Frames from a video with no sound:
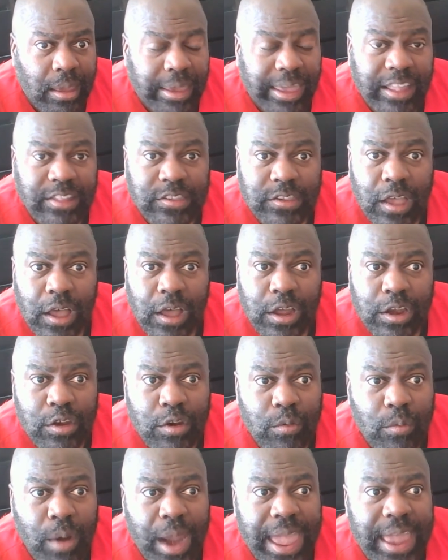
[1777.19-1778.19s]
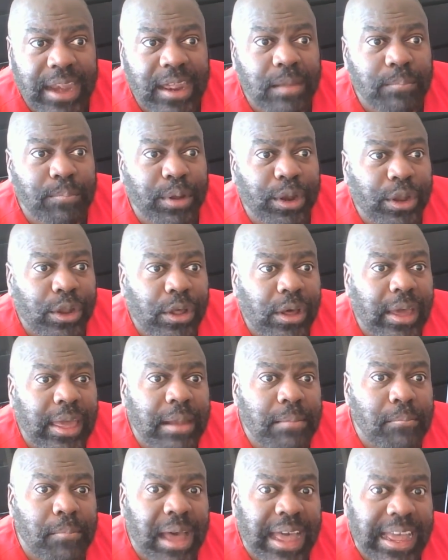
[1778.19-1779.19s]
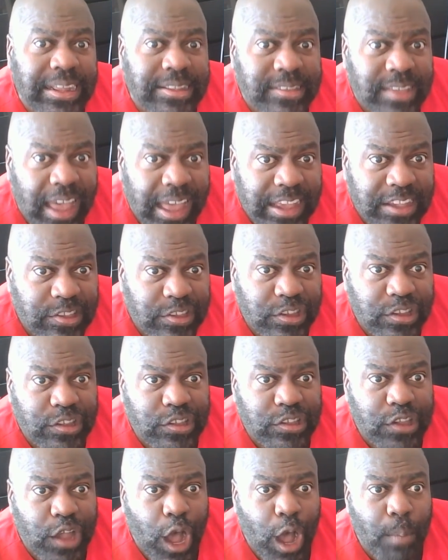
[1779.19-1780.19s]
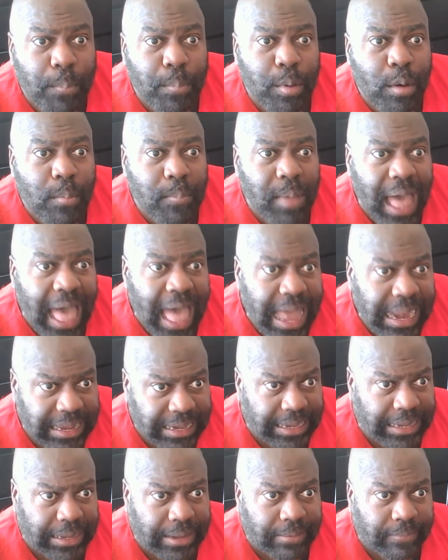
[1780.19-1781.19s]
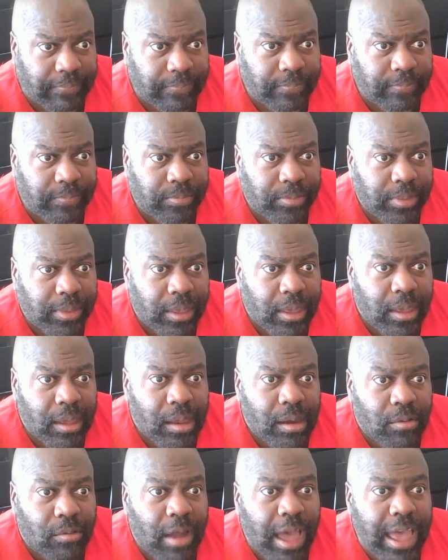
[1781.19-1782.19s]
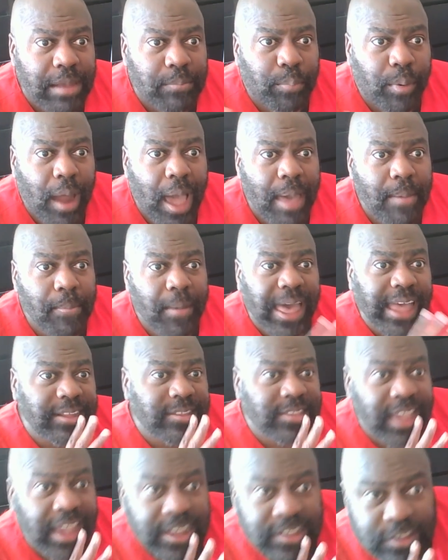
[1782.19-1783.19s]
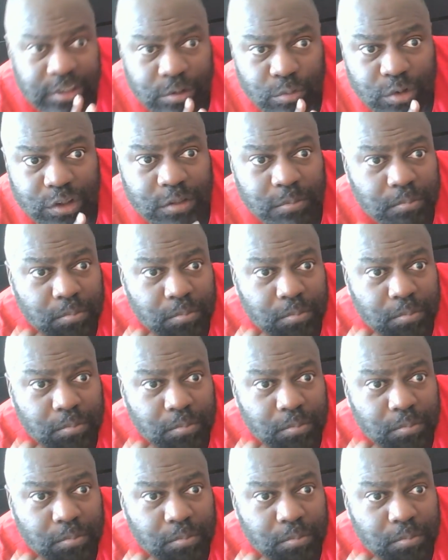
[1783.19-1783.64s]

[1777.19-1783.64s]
It's underrated, but look at Mike Tyson's upper body, right? Prime Mike Tyson was